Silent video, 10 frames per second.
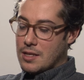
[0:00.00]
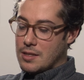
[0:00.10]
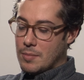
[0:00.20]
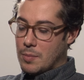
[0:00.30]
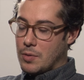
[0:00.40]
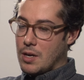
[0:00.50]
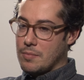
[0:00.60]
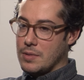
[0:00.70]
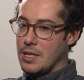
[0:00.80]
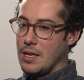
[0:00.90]
Some of the
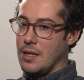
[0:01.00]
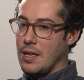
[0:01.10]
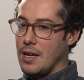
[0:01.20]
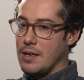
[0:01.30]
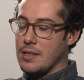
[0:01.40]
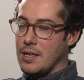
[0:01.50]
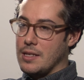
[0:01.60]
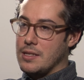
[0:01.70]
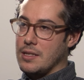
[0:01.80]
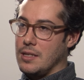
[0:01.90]
problems then that
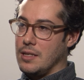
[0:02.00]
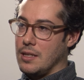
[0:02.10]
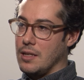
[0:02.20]
I see